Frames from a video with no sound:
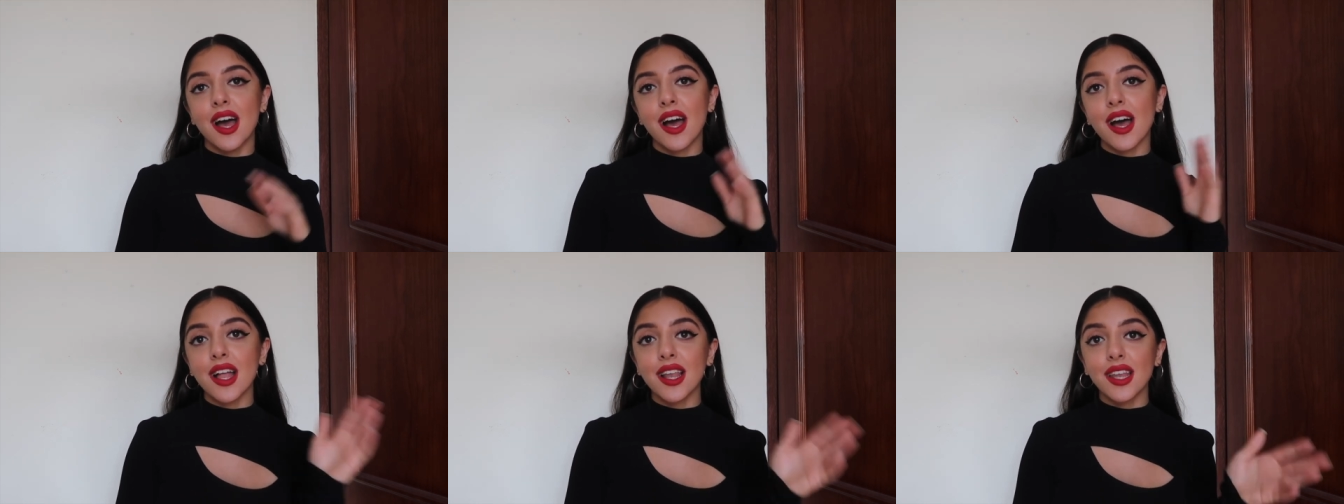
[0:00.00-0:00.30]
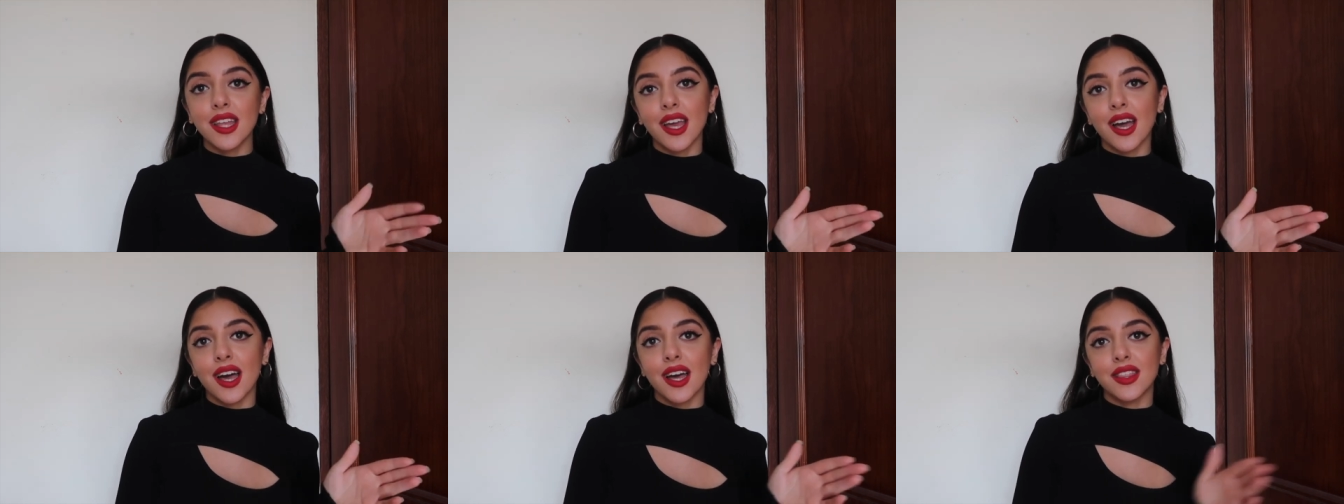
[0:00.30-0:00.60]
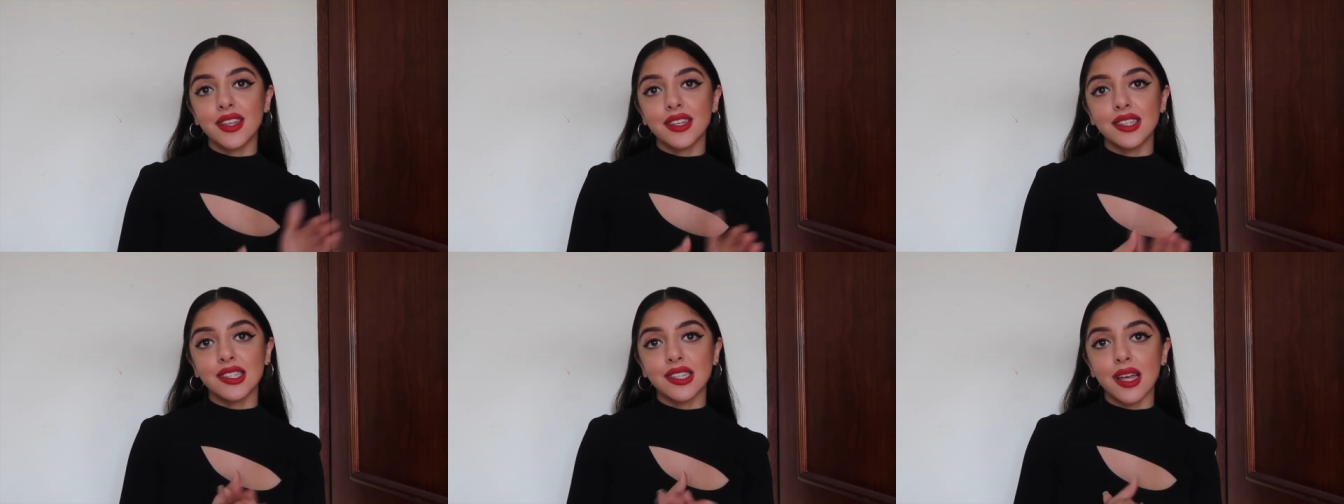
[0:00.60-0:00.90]

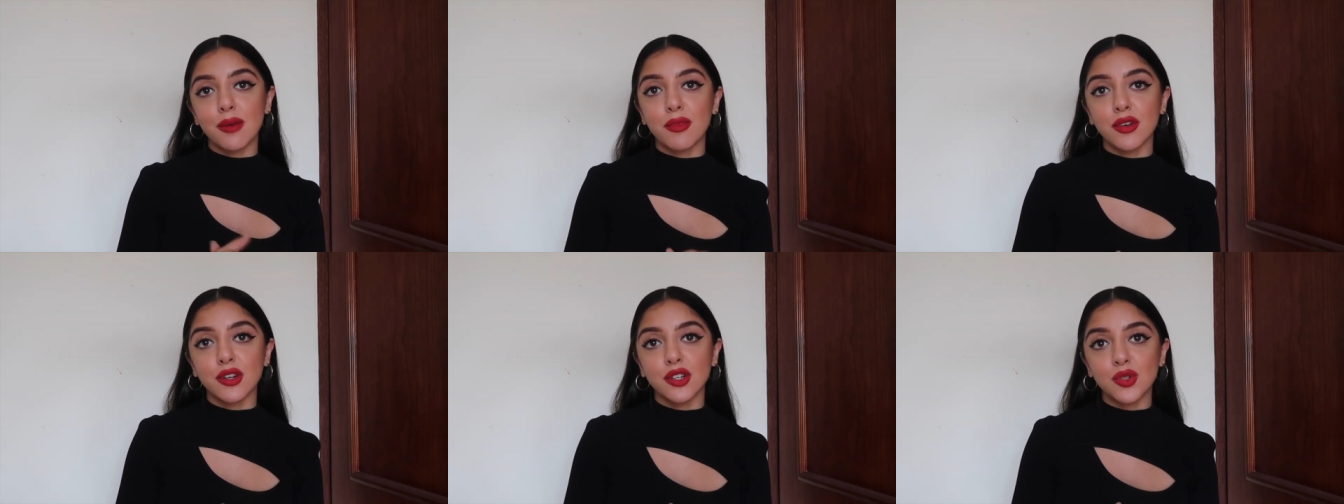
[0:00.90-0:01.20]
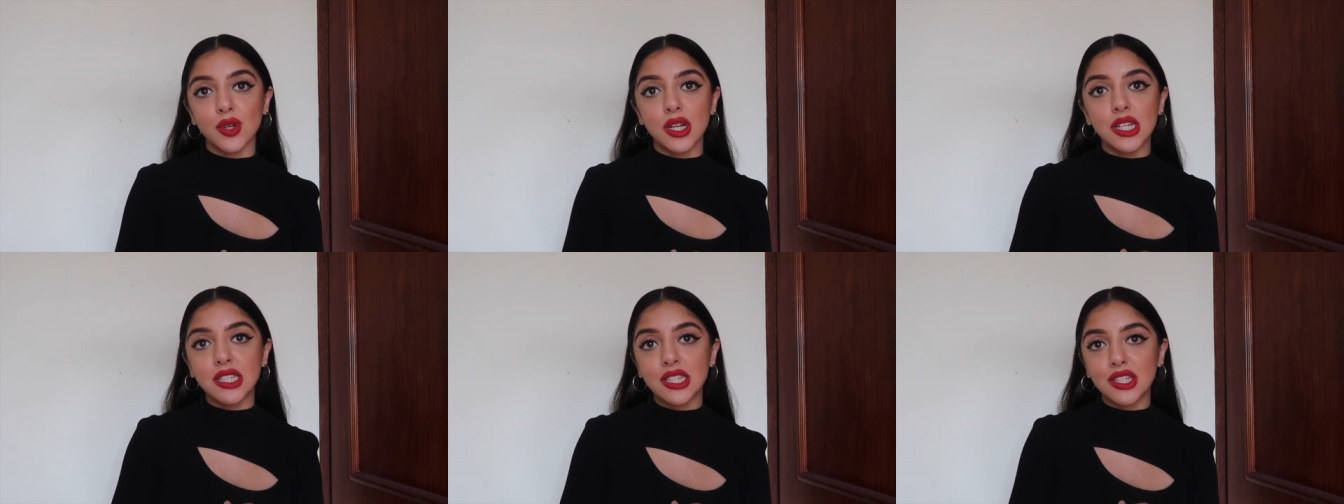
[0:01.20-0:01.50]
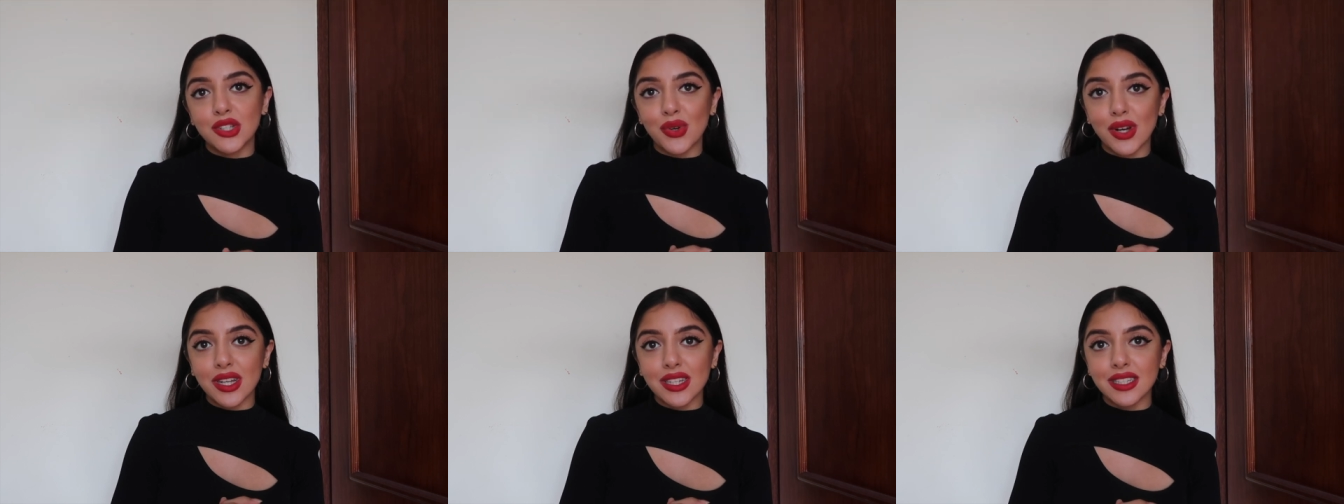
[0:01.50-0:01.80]
earlier this summer in
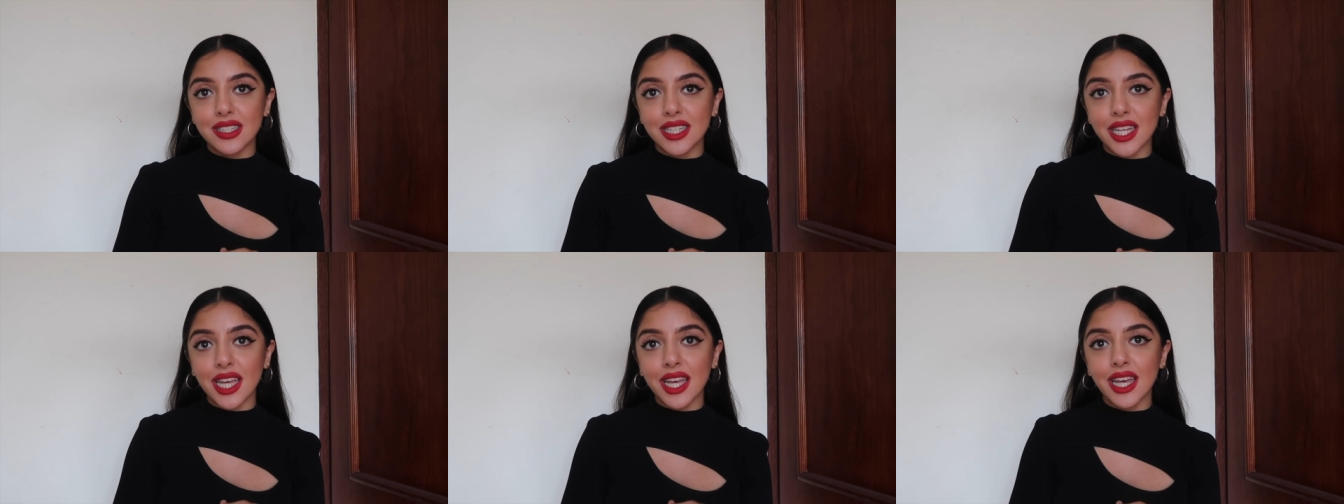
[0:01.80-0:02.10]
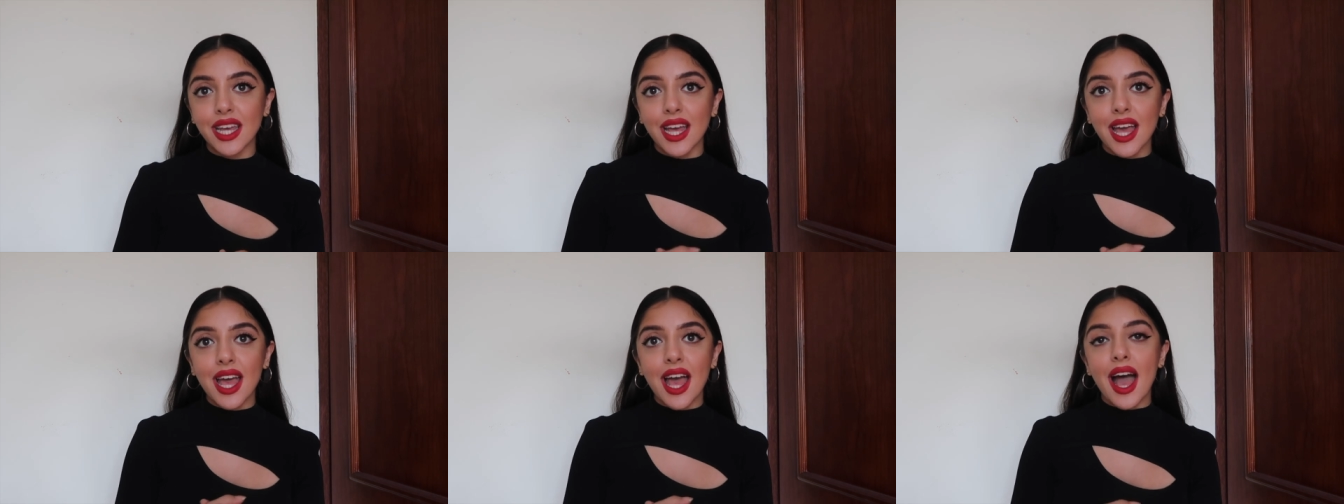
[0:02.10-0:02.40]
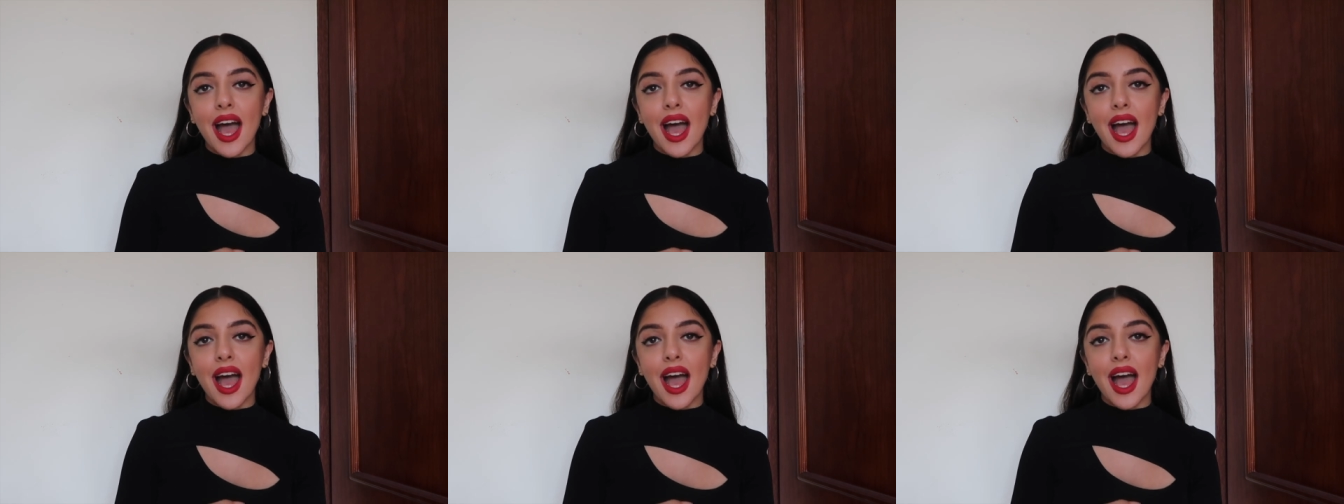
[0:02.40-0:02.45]
2020